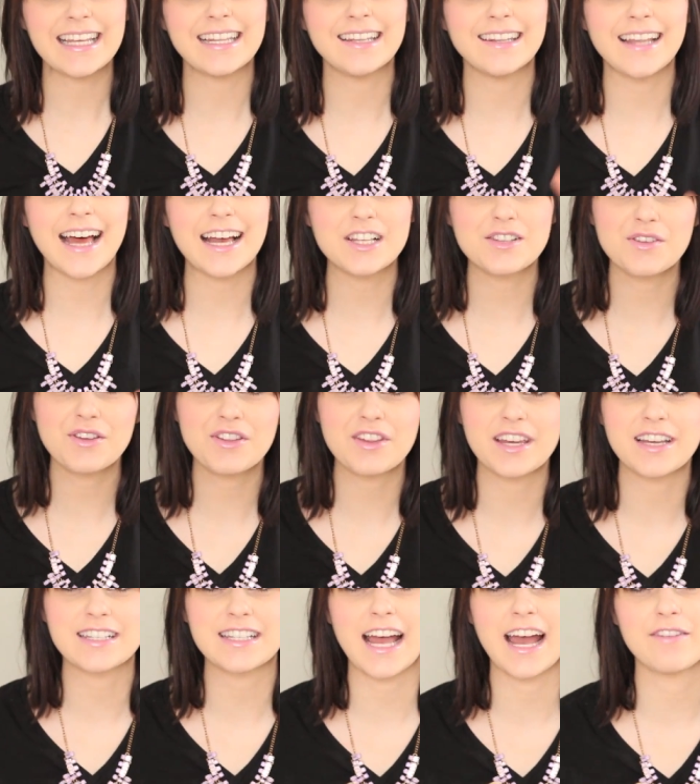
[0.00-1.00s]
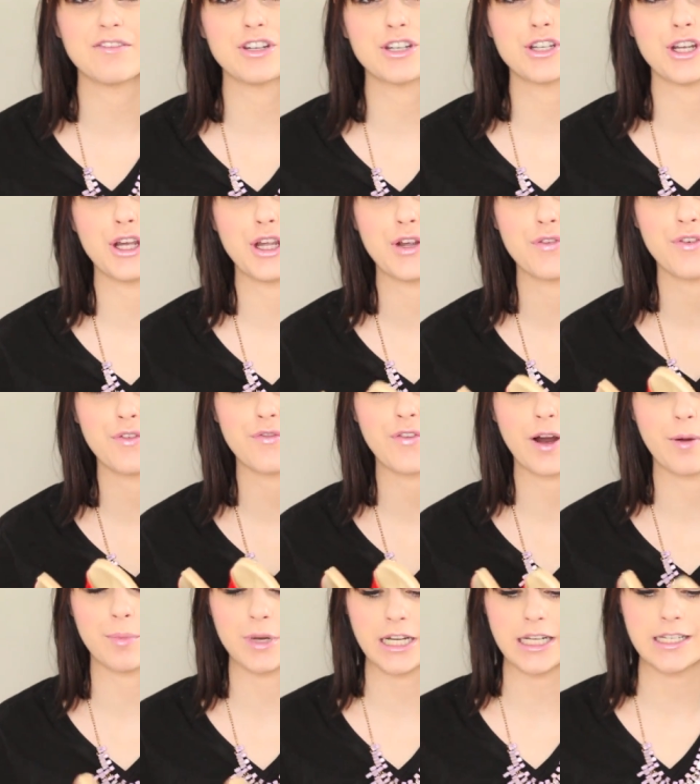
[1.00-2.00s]
The last few things I have to show you from
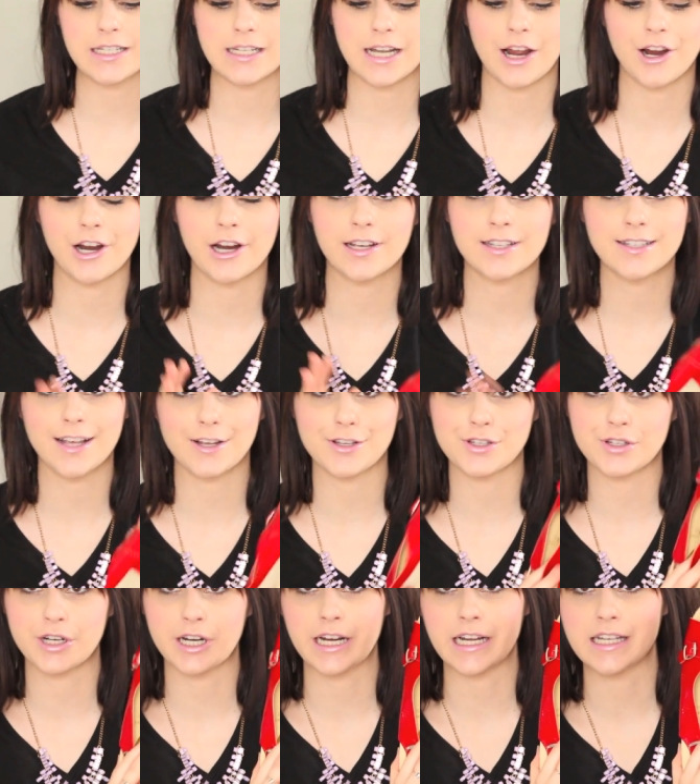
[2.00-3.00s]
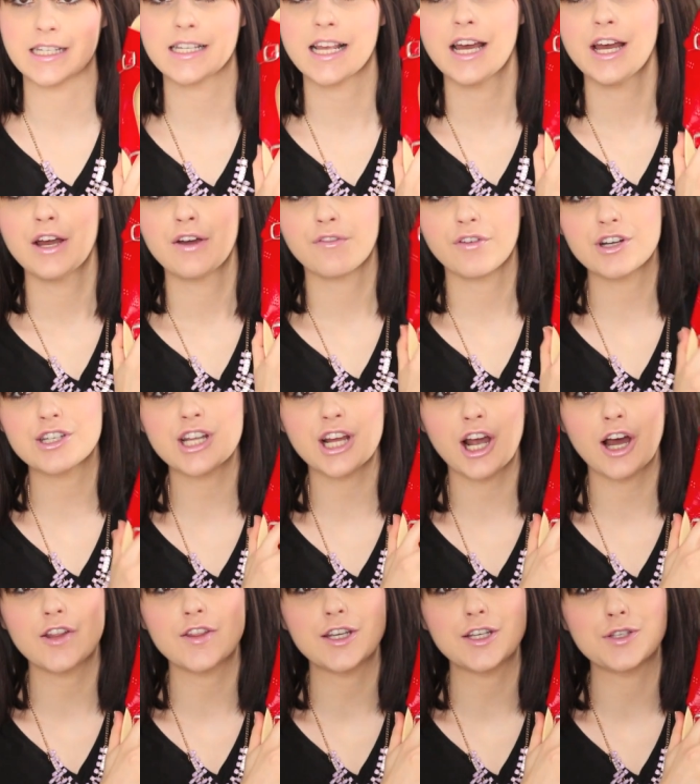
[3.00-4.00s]
Farminista are accessories. First I
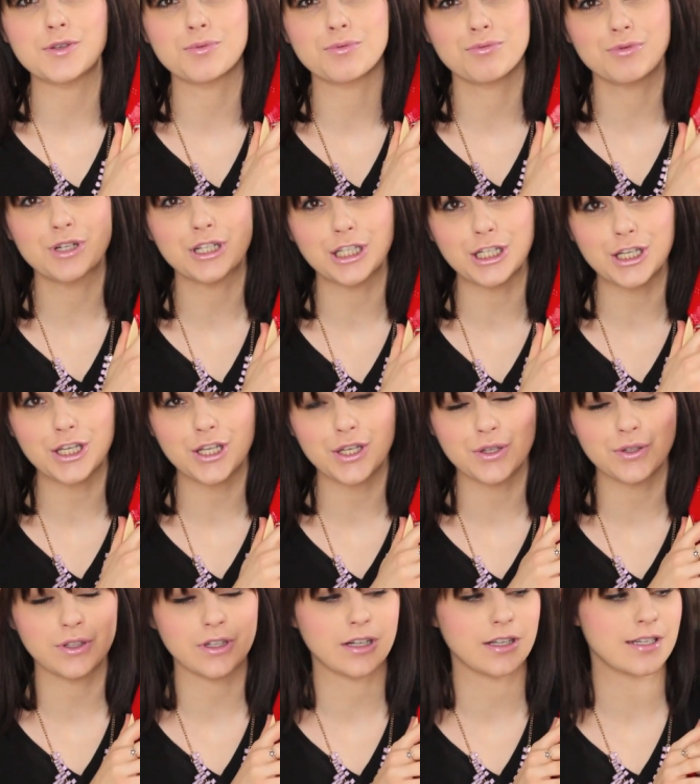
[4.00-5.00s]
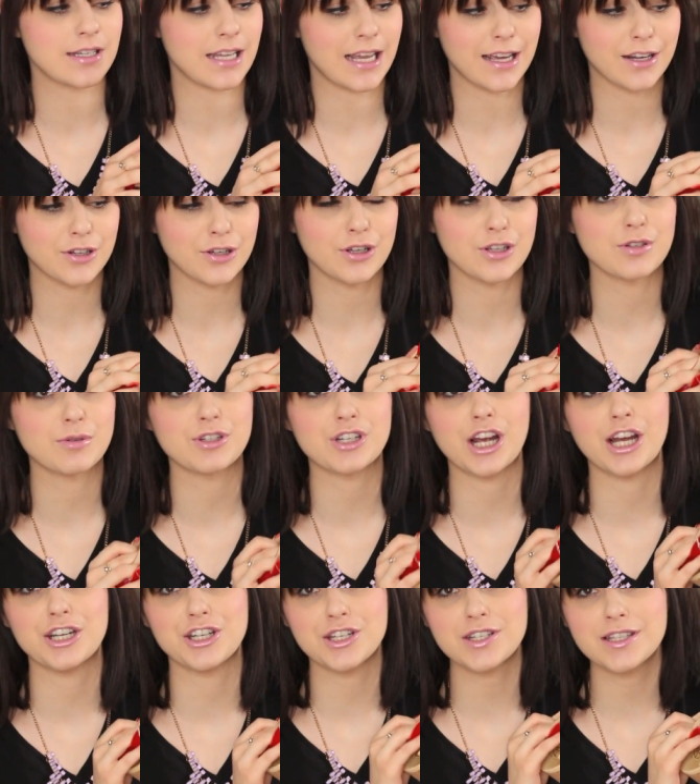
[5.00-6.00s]
got these really cute little sandals which
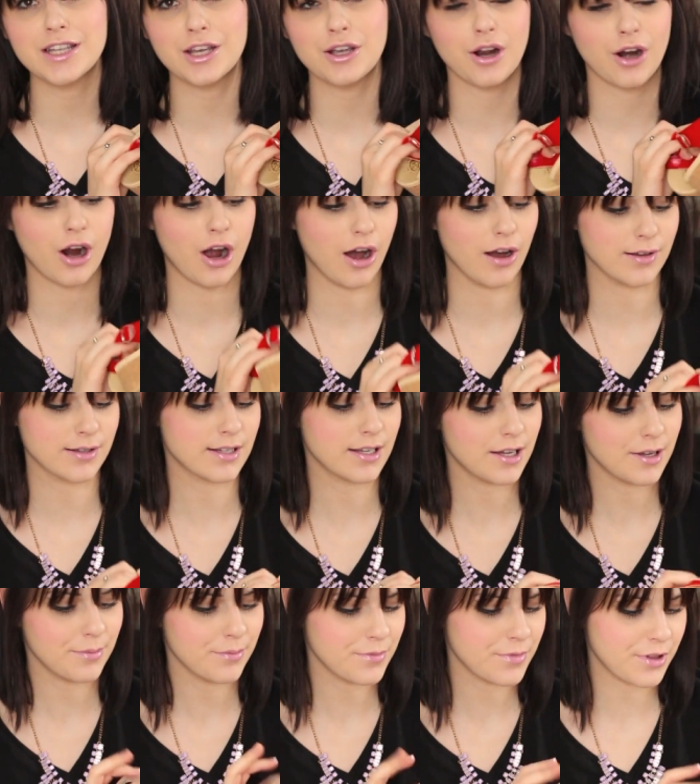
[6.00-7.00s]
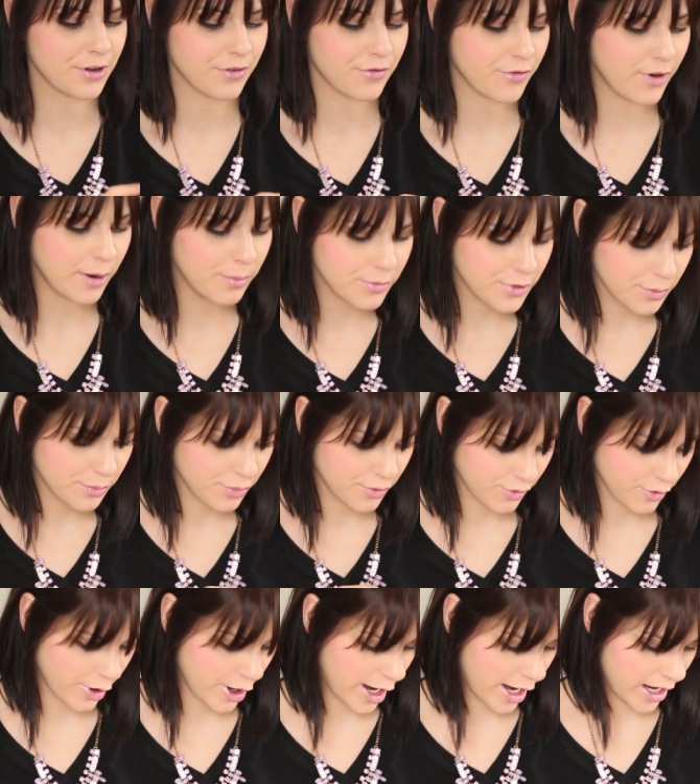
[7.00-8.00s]
I just think are awesome. They're from the
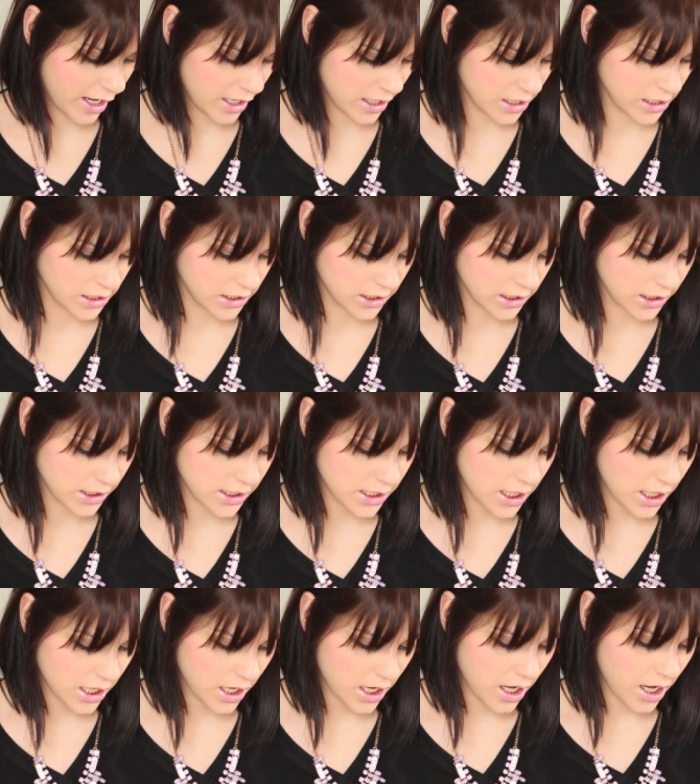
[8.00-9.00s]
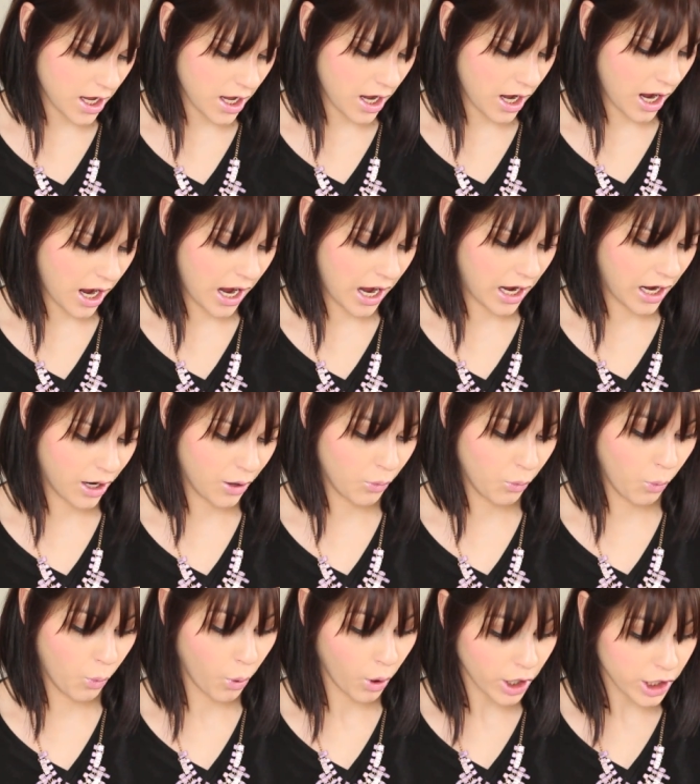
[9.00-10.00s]
brand
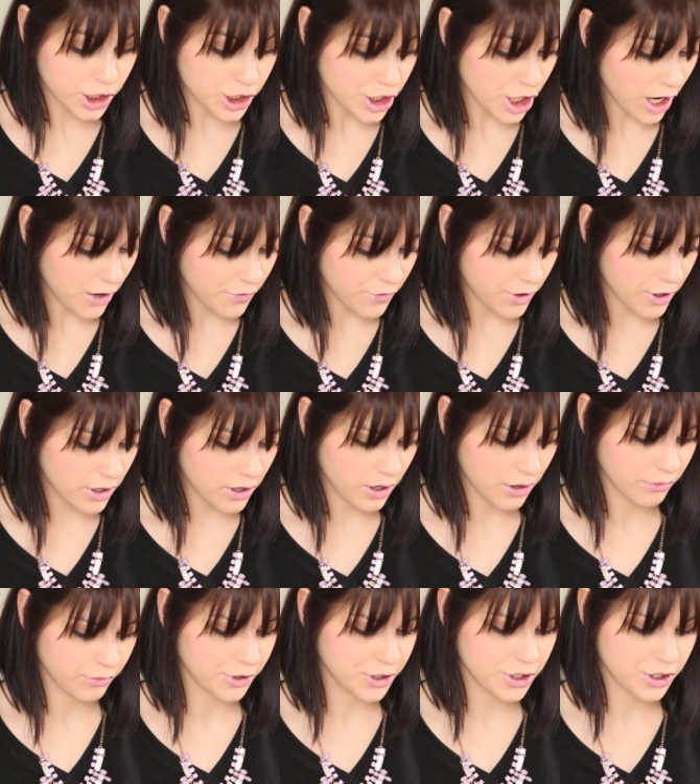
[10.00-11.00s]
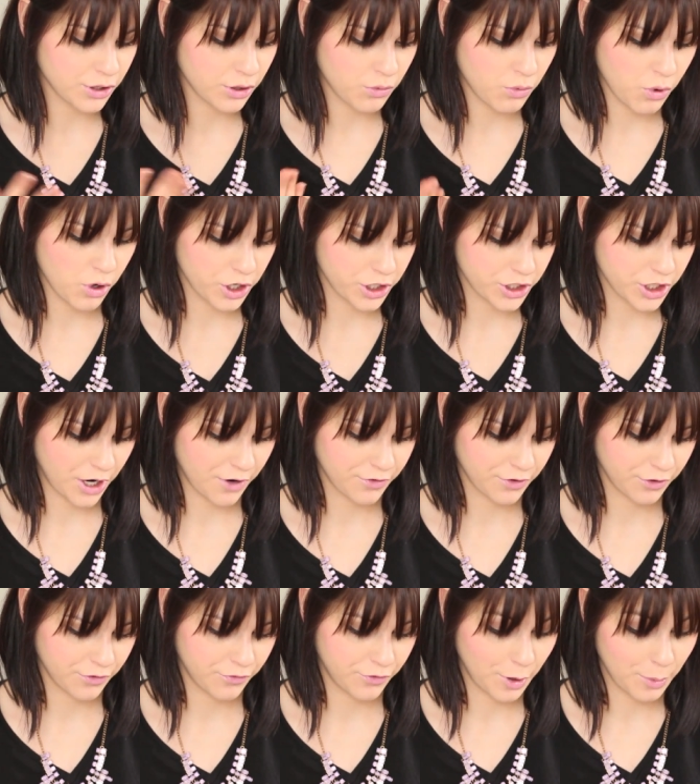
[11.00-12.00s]
uh, Wörishofer, original
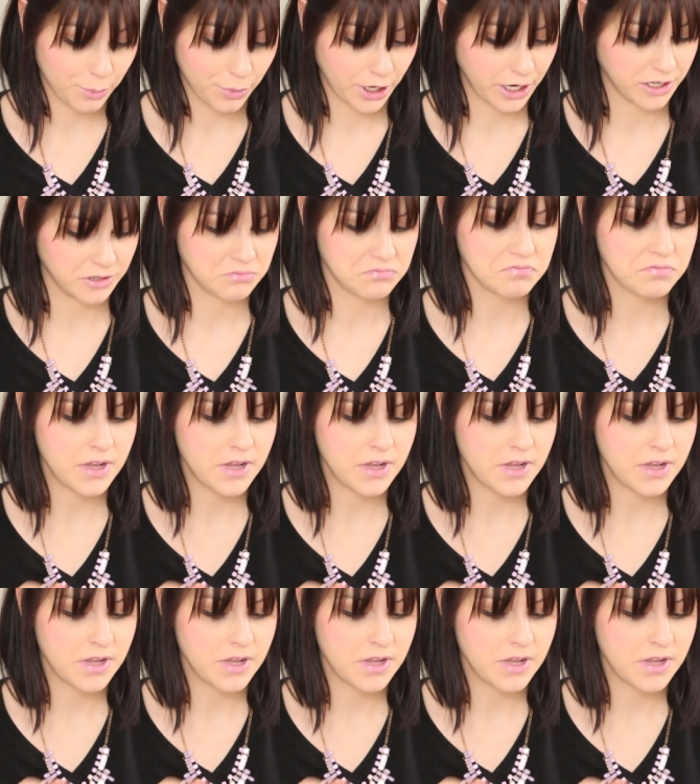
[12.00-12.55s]
Wörishofer footprint.